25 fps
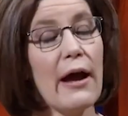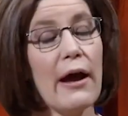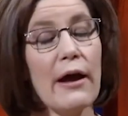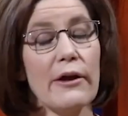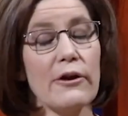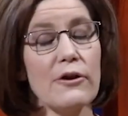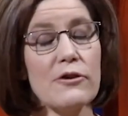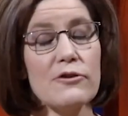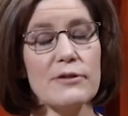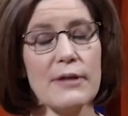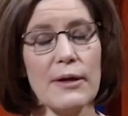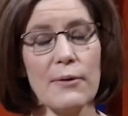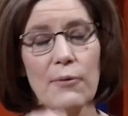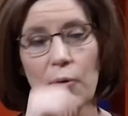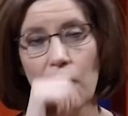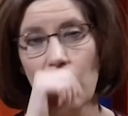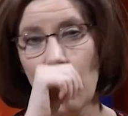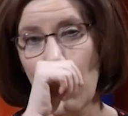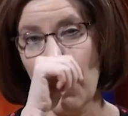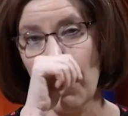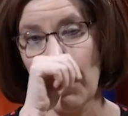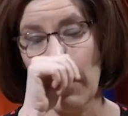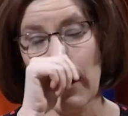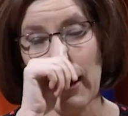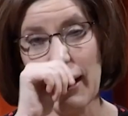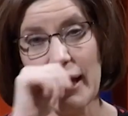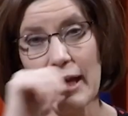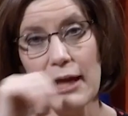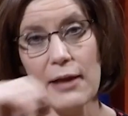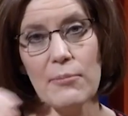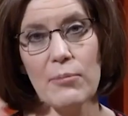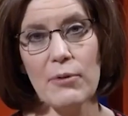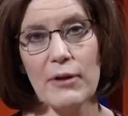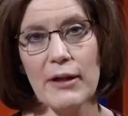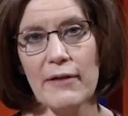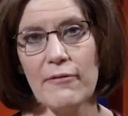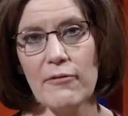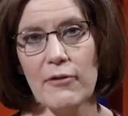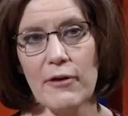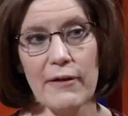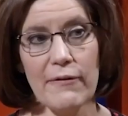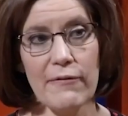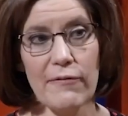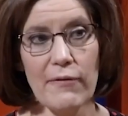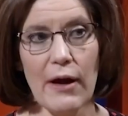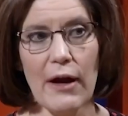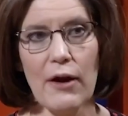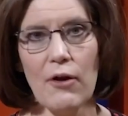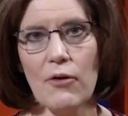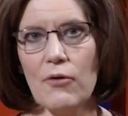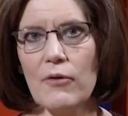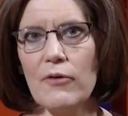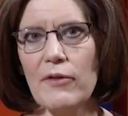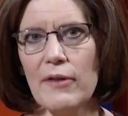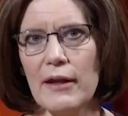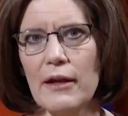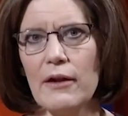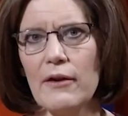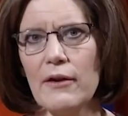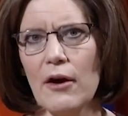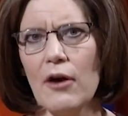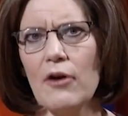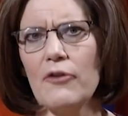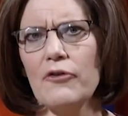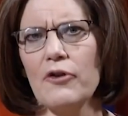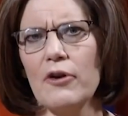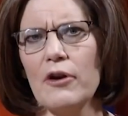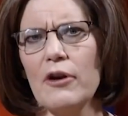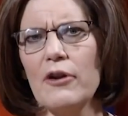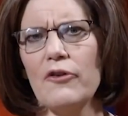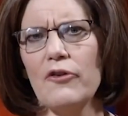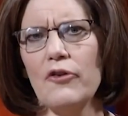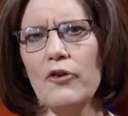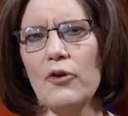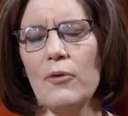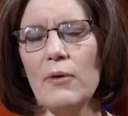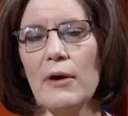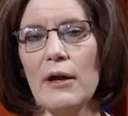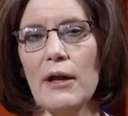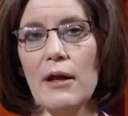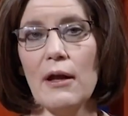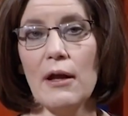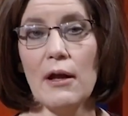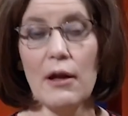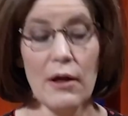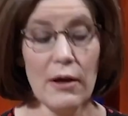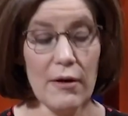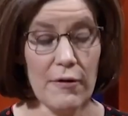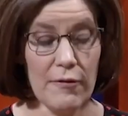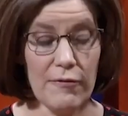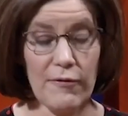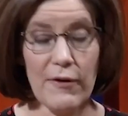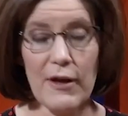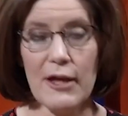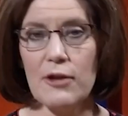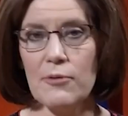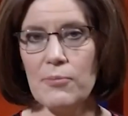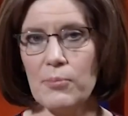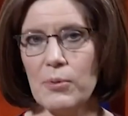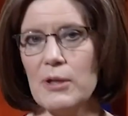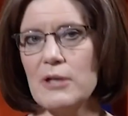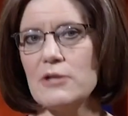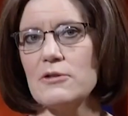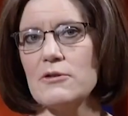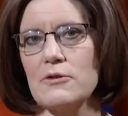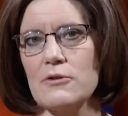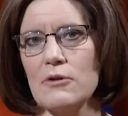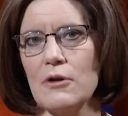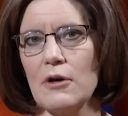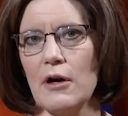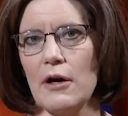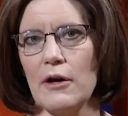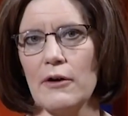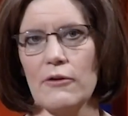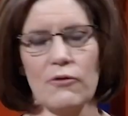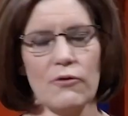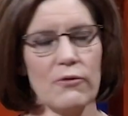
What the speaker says: You say, well, why would I keep believing if I don't think God's going to do it? Faith pleases God.